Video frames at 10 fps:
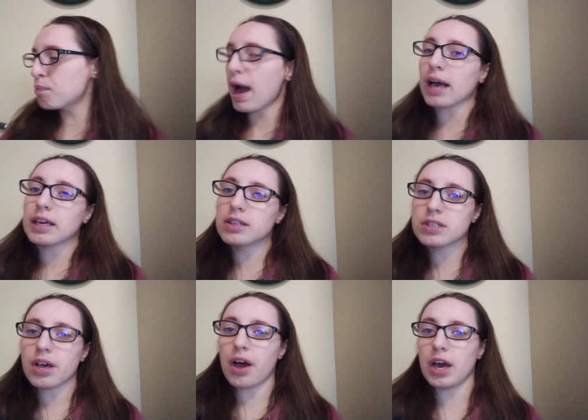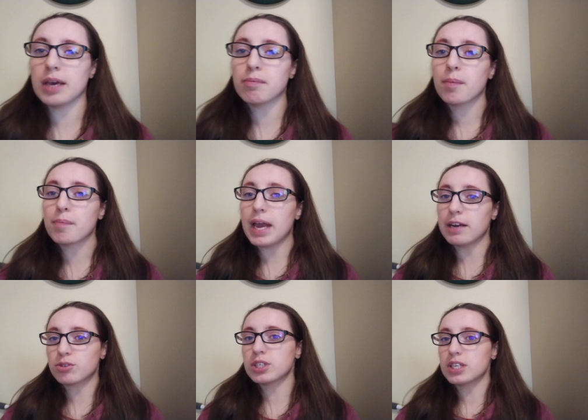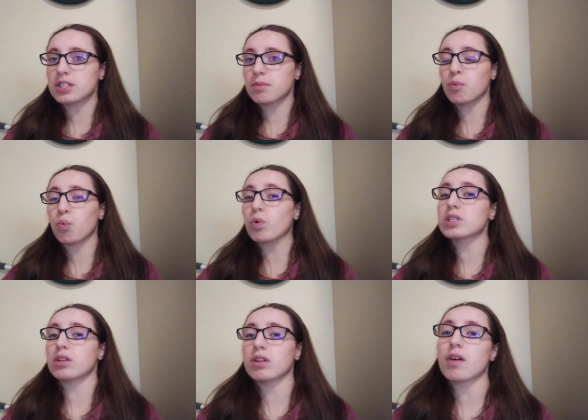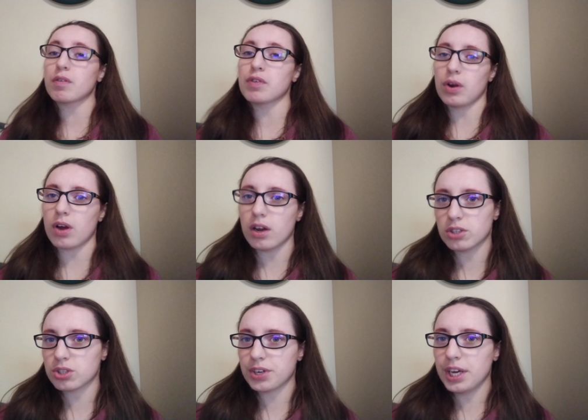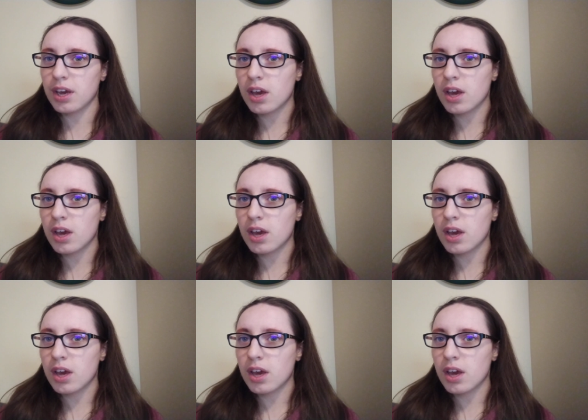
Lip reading: Back in time, patriotism was the love of your country.